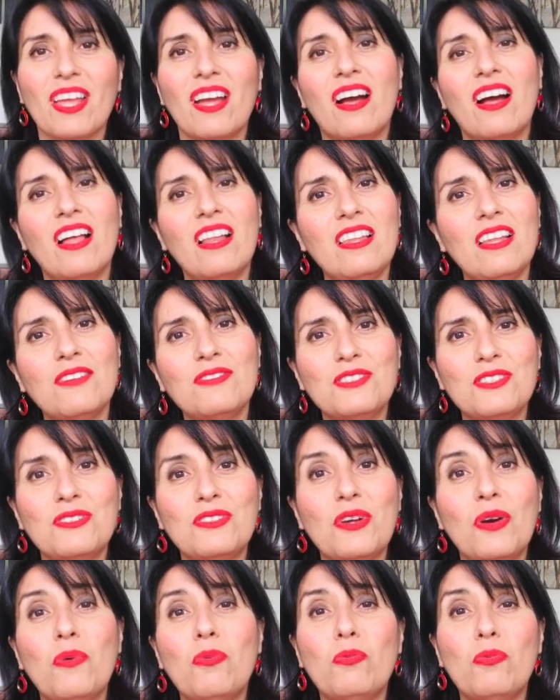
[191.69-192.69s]
I'd love to
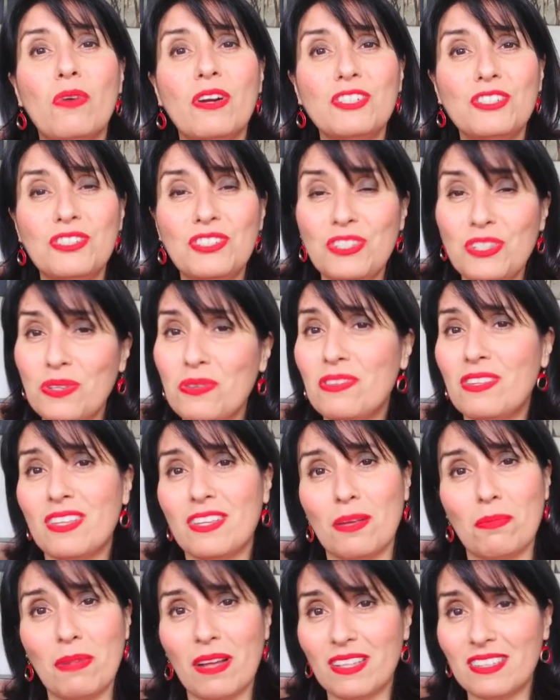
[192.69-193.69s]
know what you think
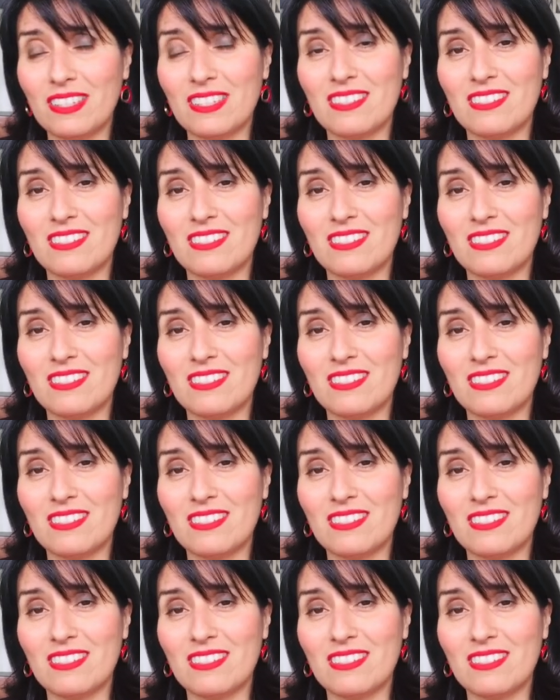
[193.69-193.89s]
about this